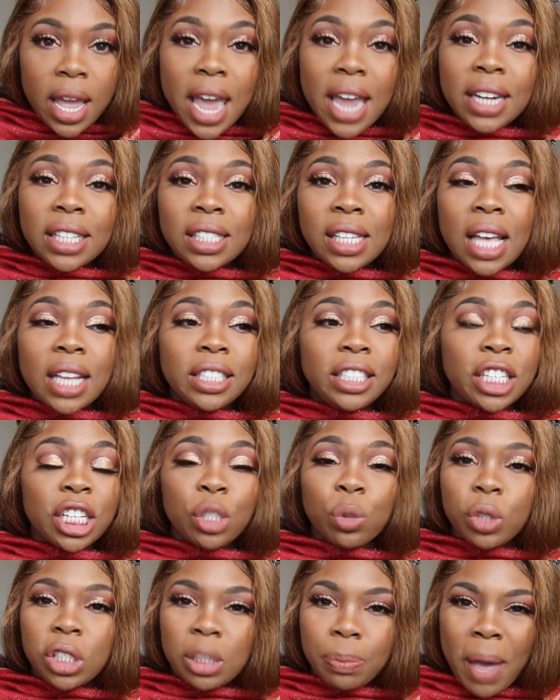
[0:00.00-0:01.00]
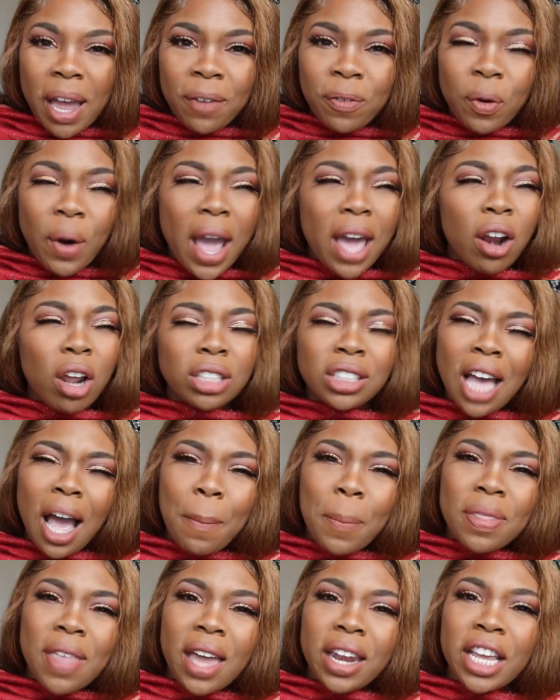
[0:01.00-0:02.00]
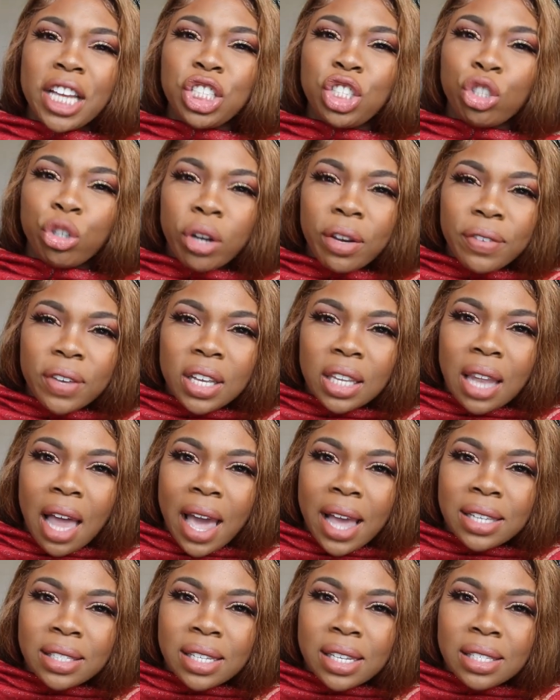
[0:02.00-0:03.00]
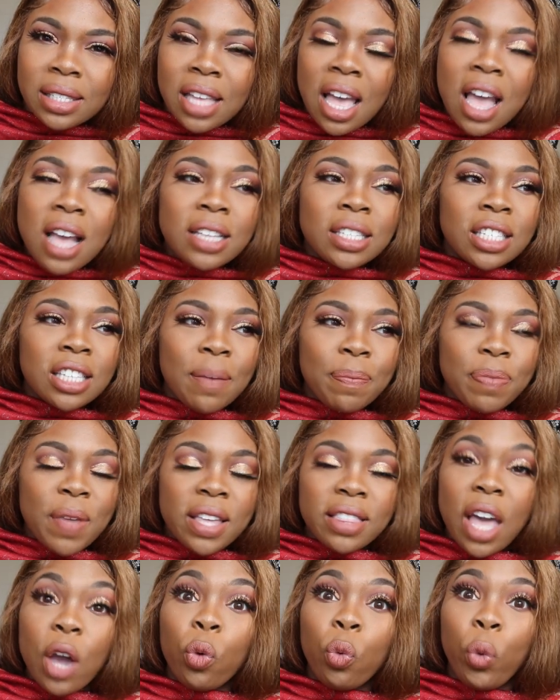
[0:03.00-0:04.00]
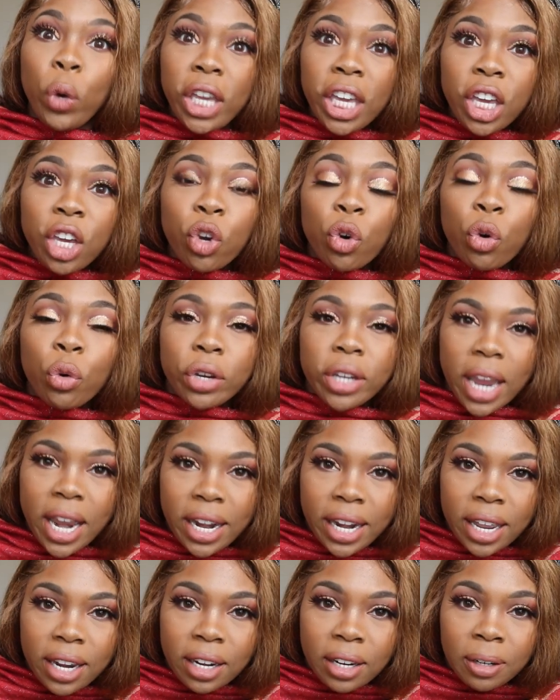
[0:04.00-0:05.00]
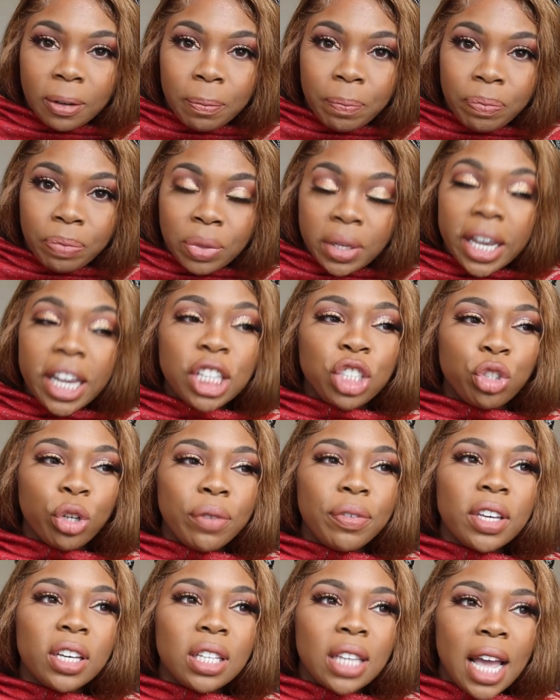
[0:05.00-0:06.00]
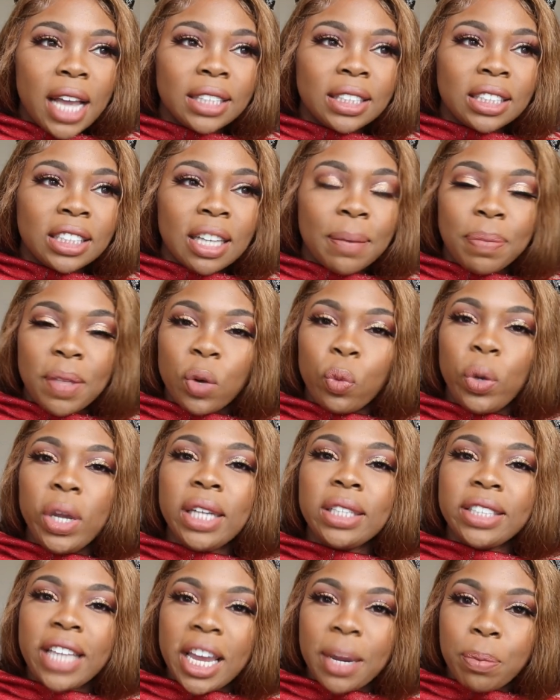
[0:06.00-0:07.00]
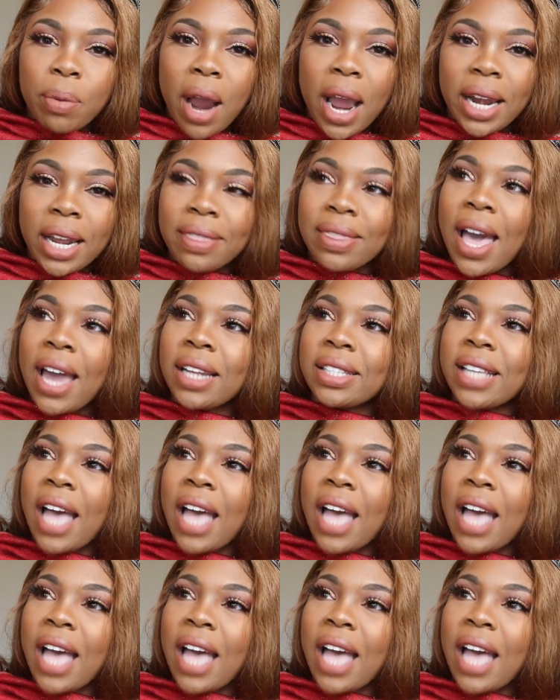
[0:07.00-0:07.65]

it is disrespectful. And on top of that, it trivializes something that we created. It trivializes something we take pride in. That